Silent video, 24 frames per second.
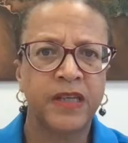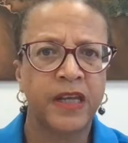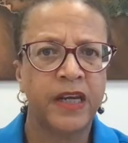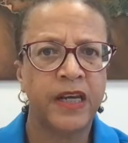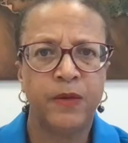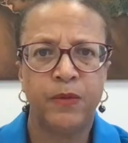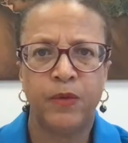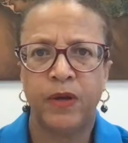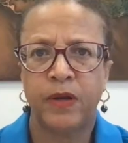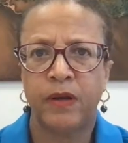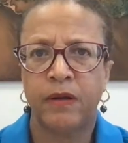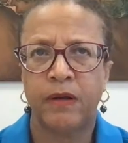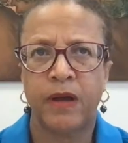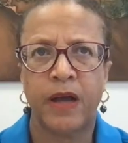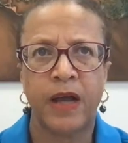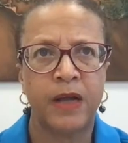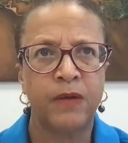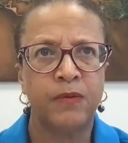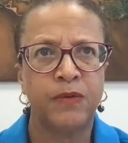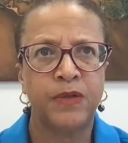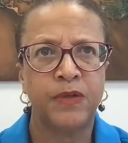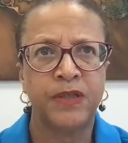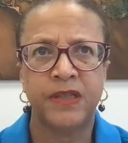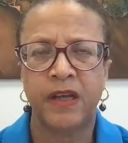anywhere,
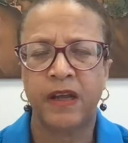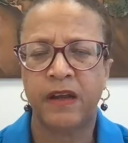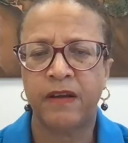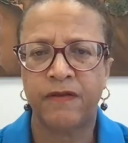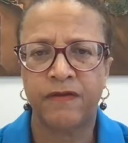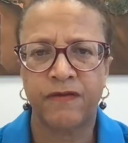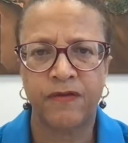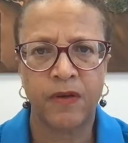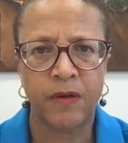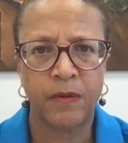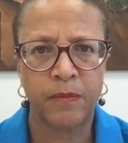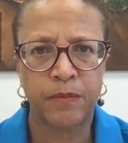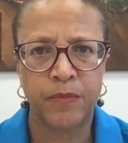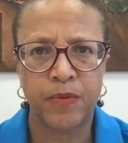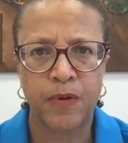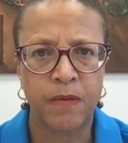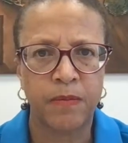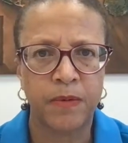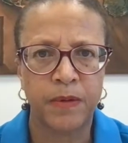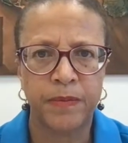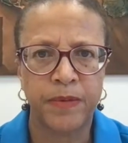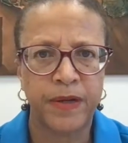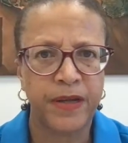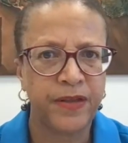I would say, from
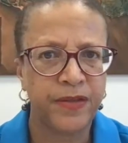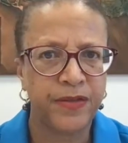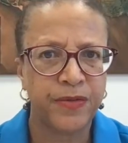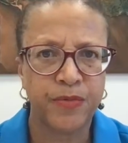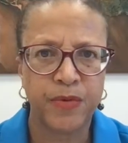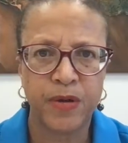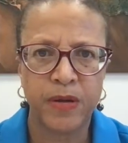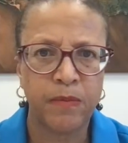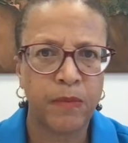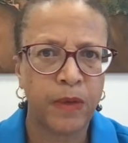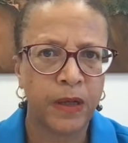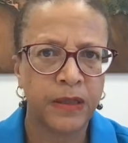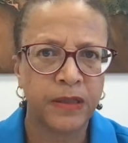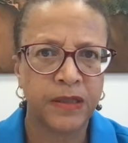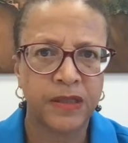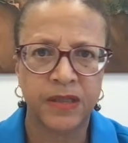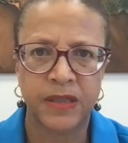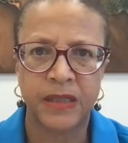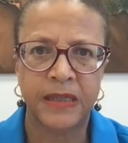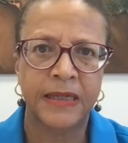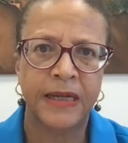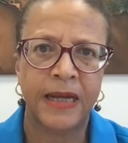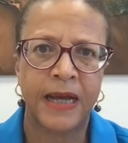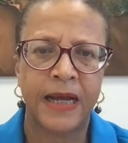probably 3 months
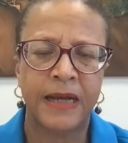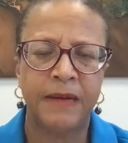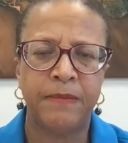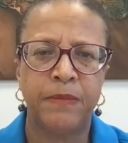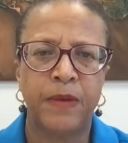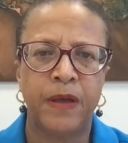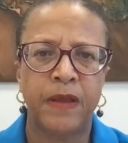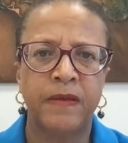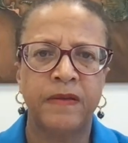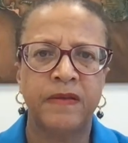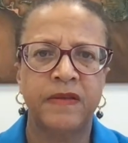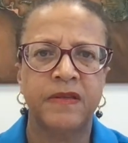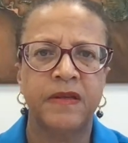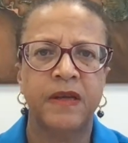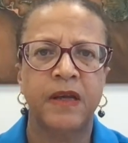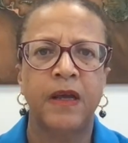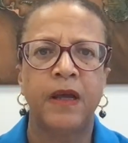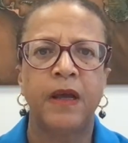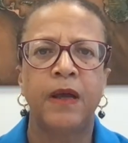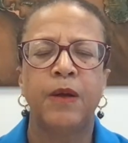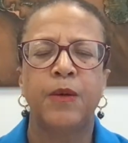to 9 months,